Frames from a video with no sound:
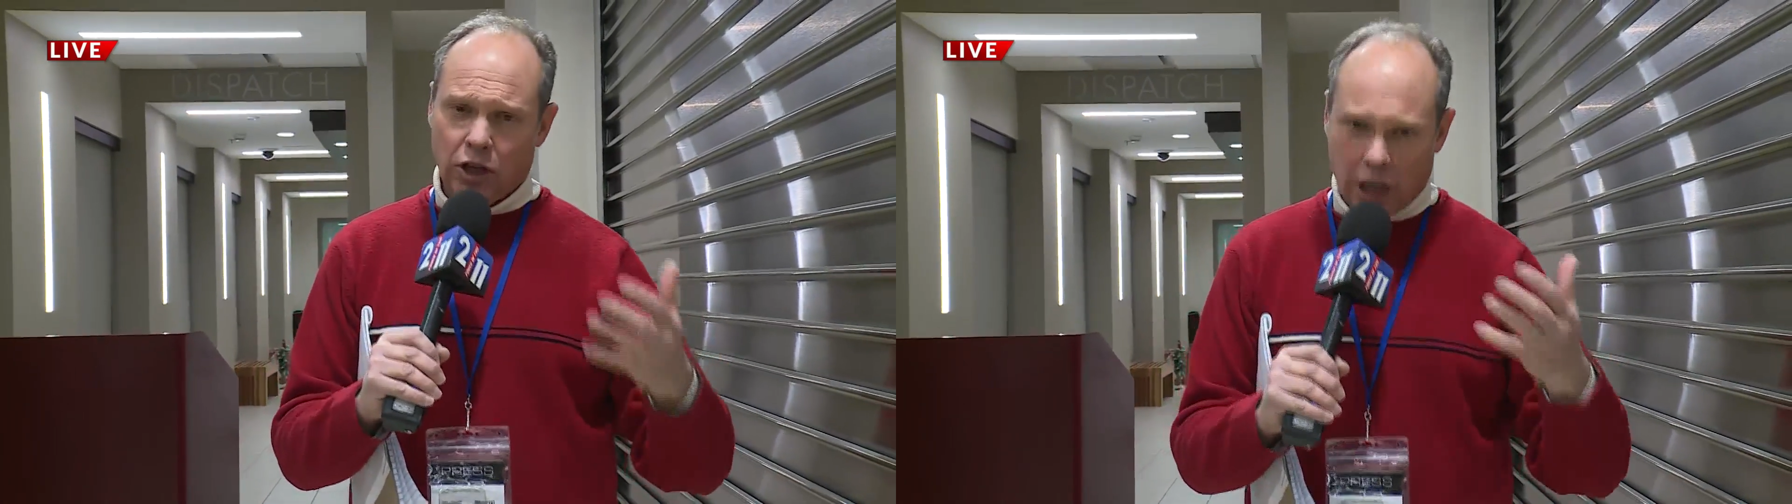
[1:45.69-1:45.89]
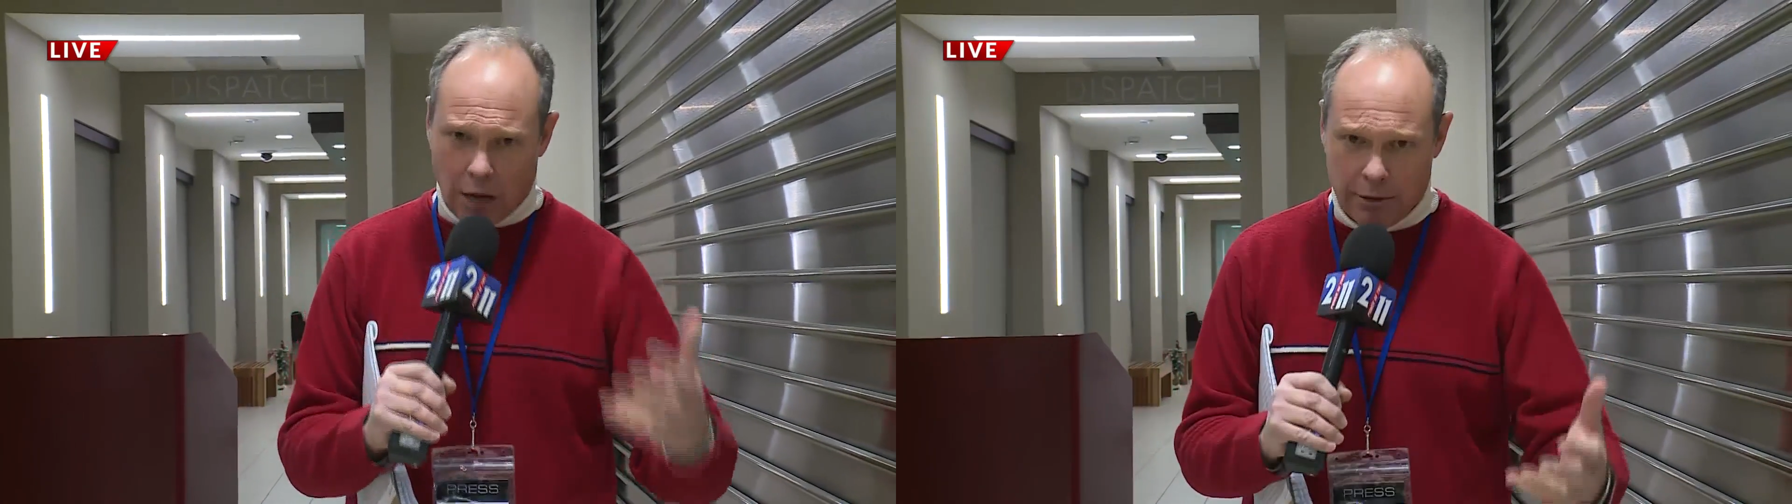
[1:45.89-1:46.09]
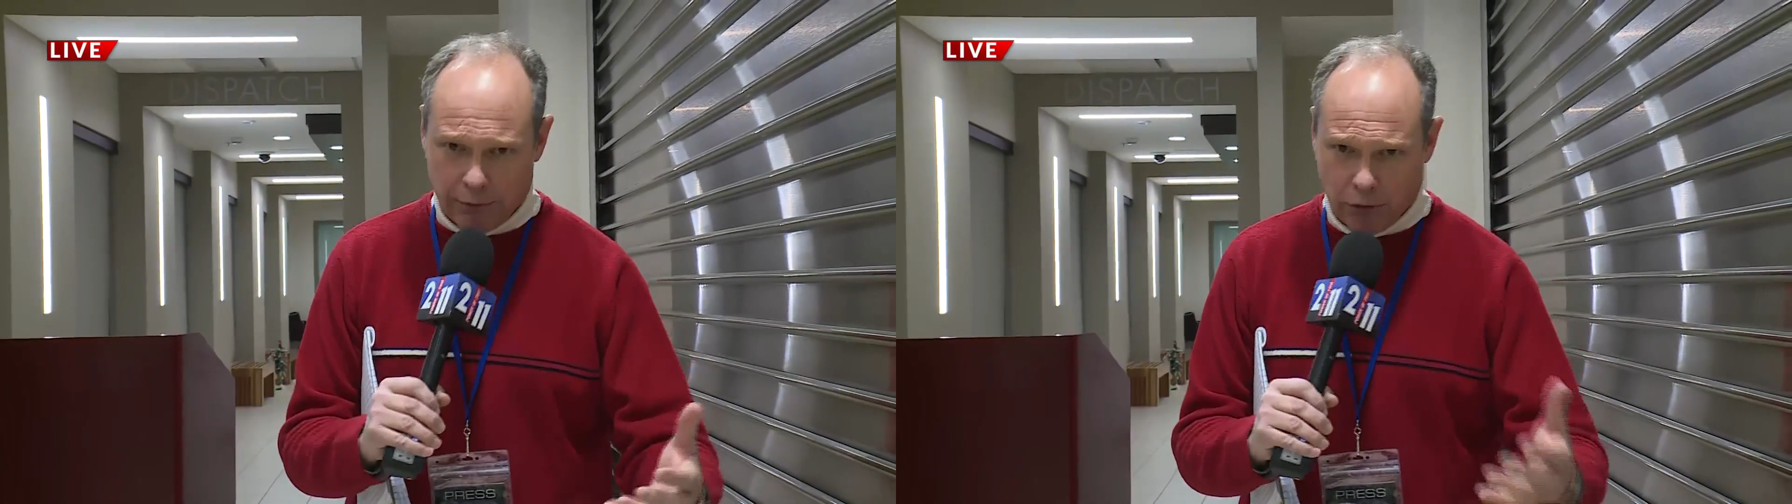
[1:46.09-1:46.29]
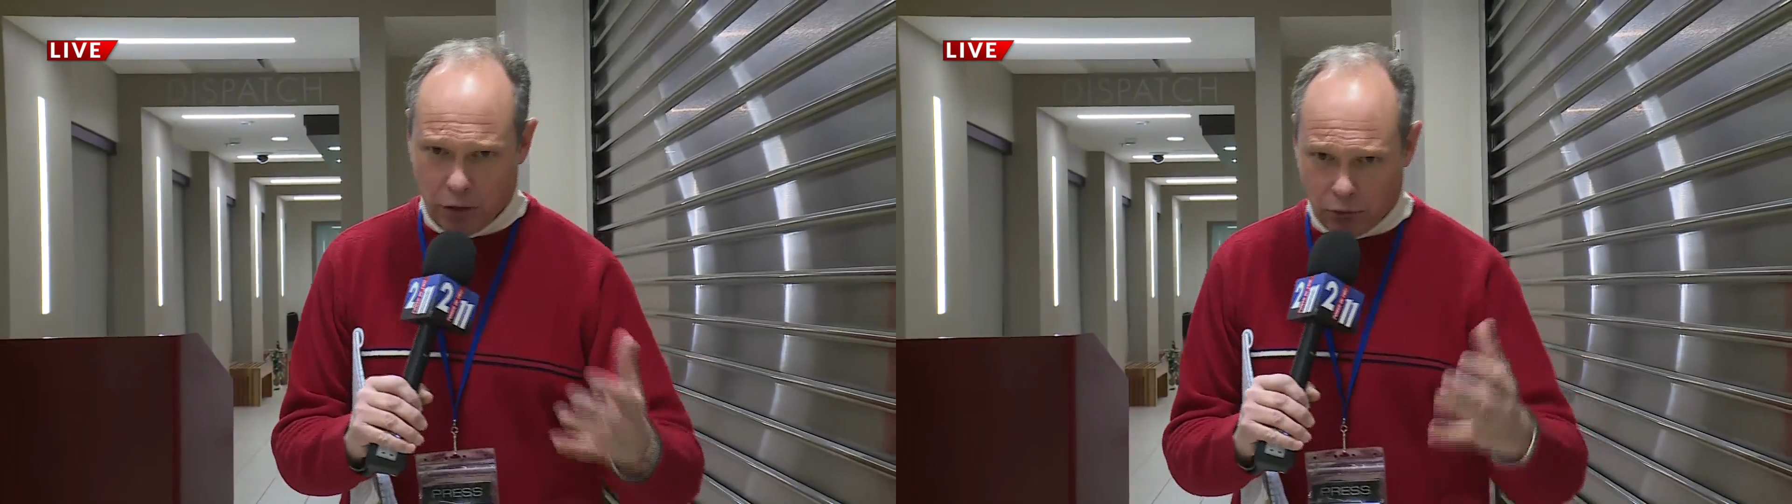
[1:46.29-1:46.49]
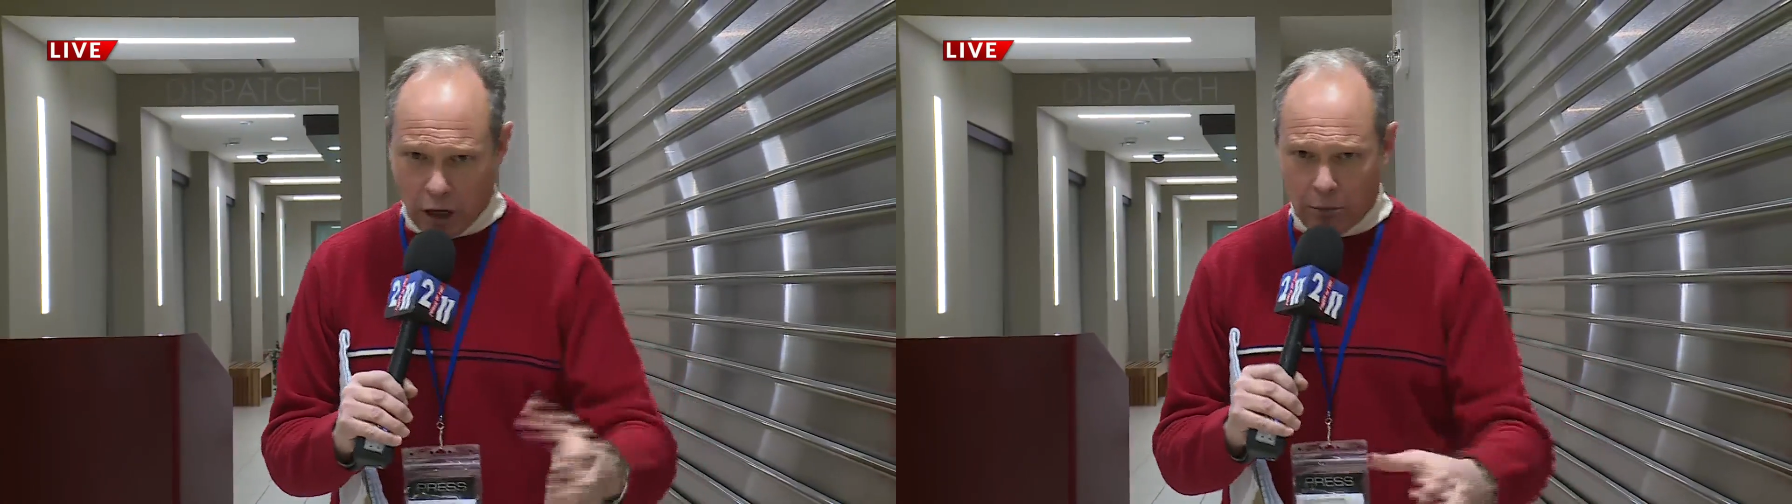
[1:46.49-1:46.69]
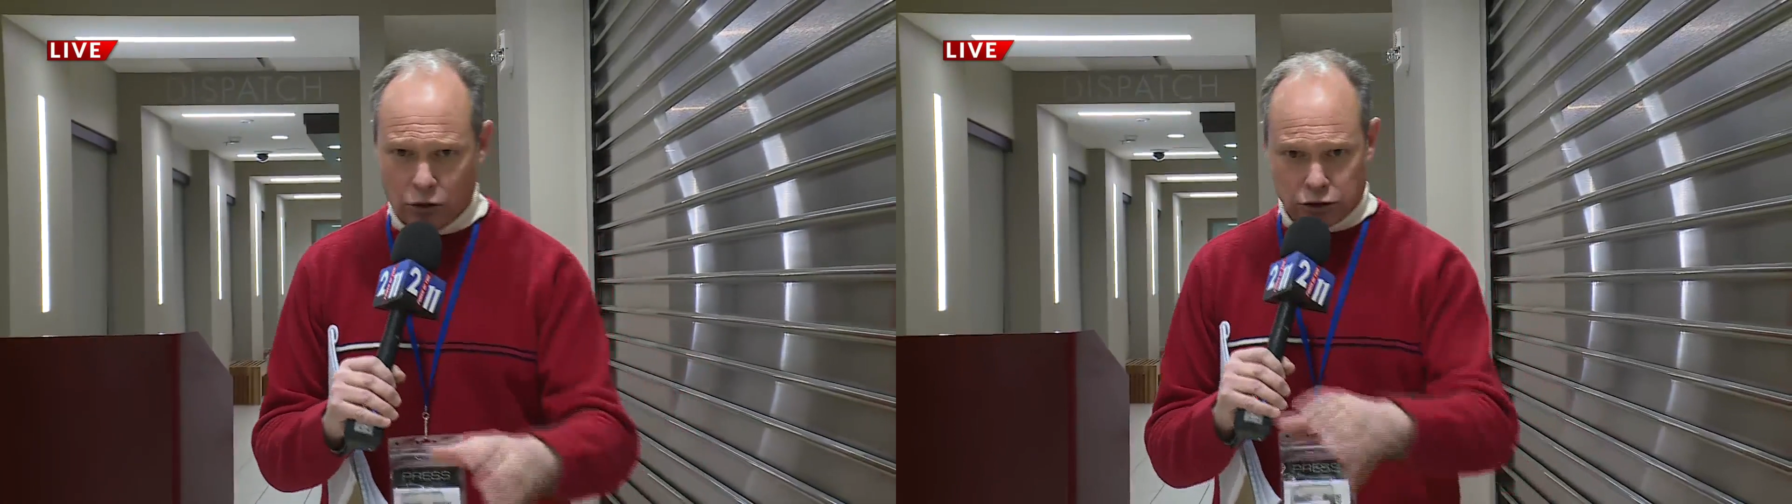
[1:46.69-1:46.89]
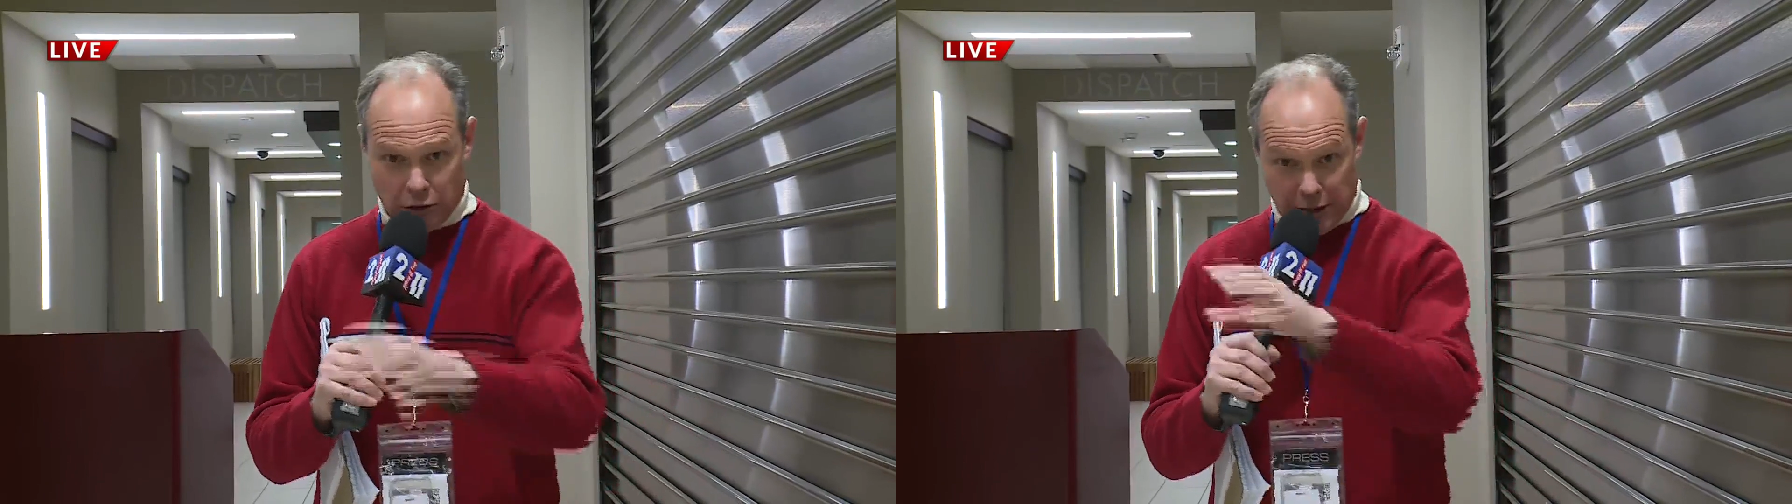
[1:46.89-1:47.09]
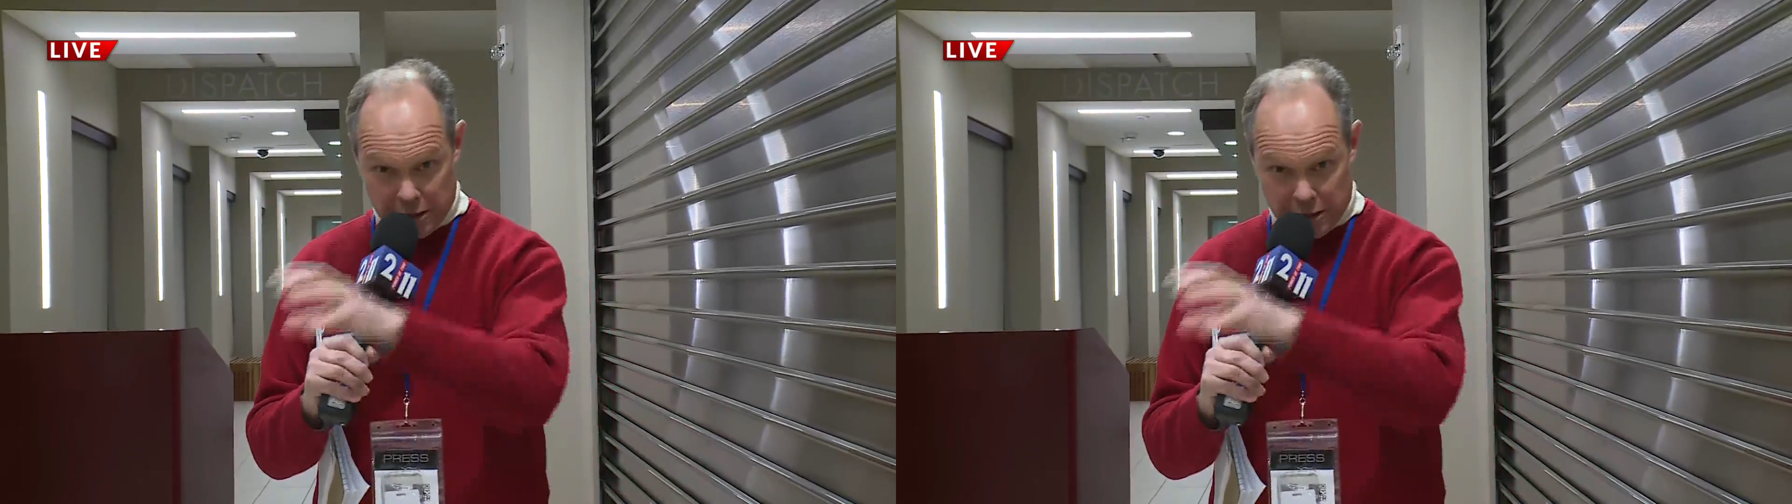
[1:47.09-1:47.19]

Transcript: coming from the rubble so they